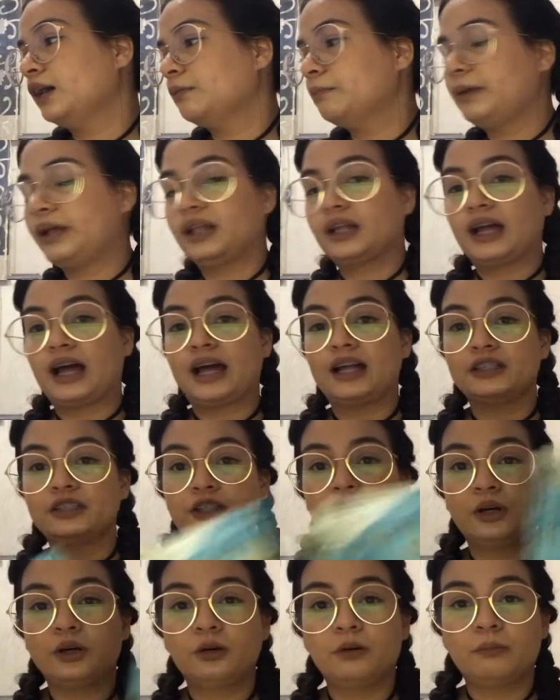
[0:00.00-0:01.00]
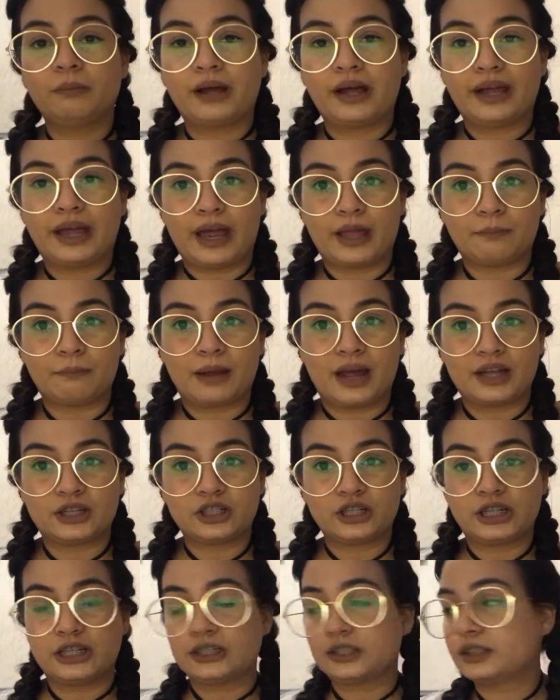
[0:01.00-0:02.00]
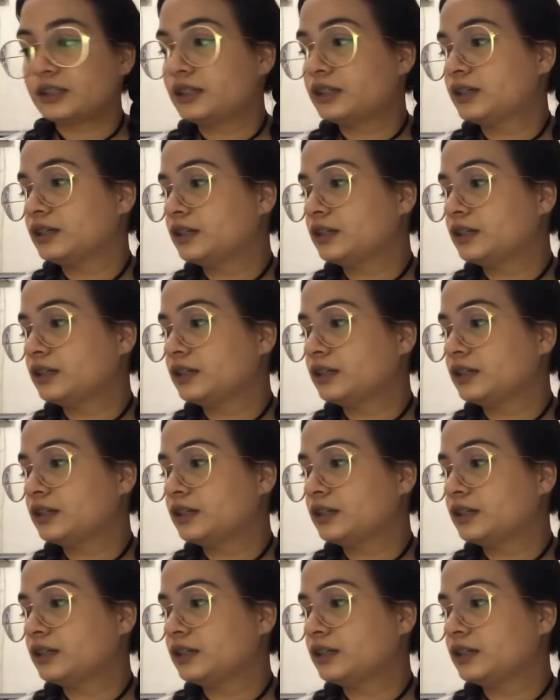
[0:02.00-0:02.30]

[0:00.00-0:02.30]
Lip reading: Bel Canto by Ann Patchet.